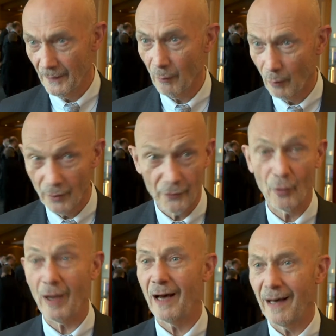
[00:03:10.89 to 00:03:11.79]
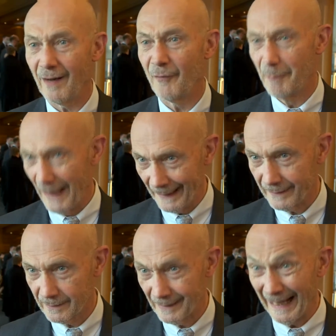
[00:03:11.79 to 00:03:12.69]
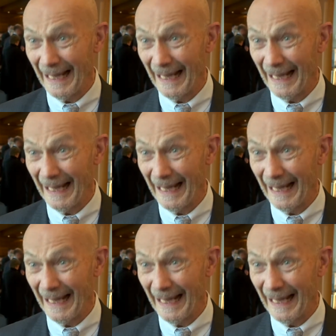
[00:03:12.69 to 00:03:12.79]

there was a half-baked